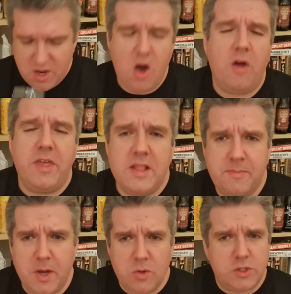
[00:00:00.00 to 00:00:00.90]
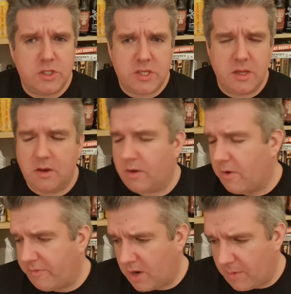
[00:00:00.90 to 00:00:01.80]
No, I think the booze is
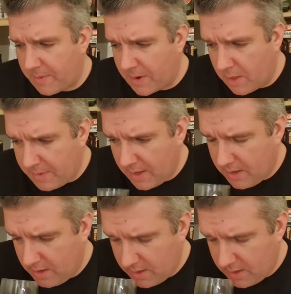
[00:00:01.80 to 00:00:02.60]
covering it up a little bit.